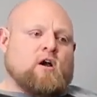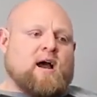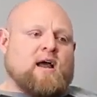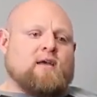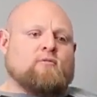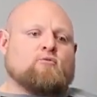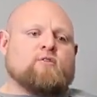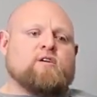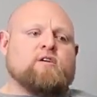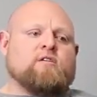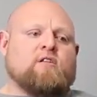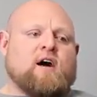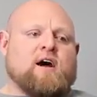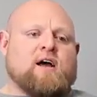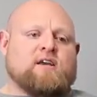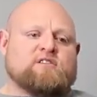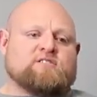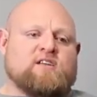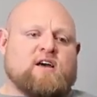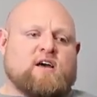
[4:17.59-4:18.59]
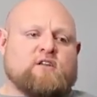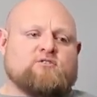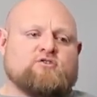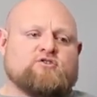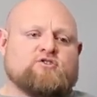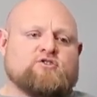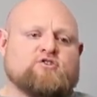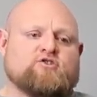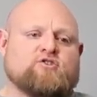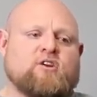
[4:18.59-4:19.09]
I realized that
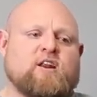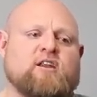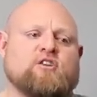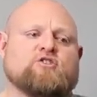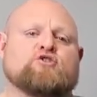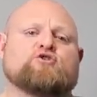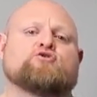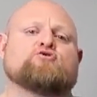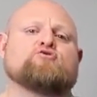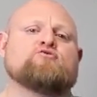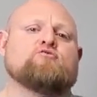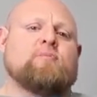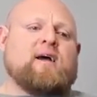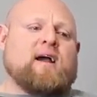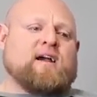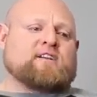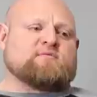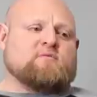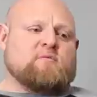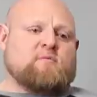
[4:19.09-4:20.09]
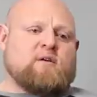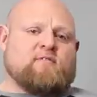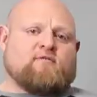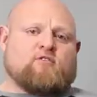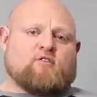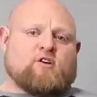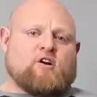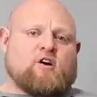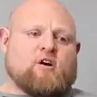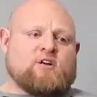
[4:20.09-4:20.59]
training true maximum
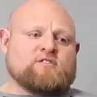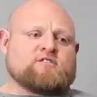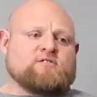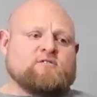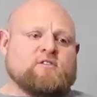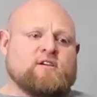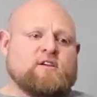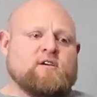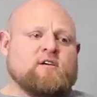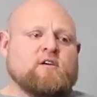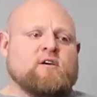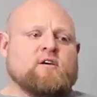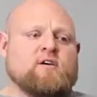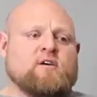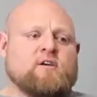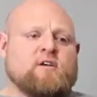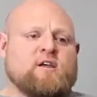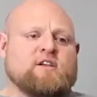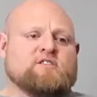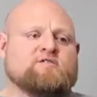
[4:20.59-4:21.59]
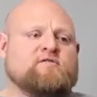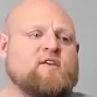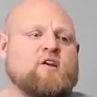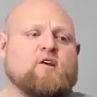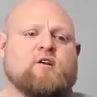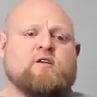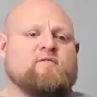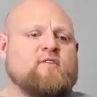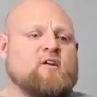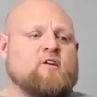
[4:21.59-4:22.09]
effort constantly is
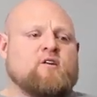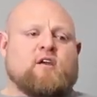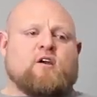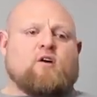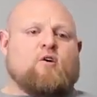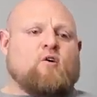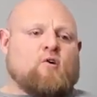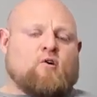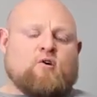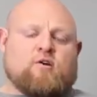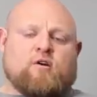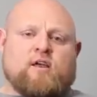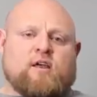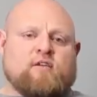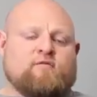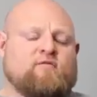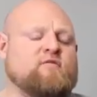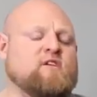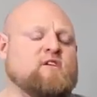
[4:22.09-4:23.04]
very, very hard.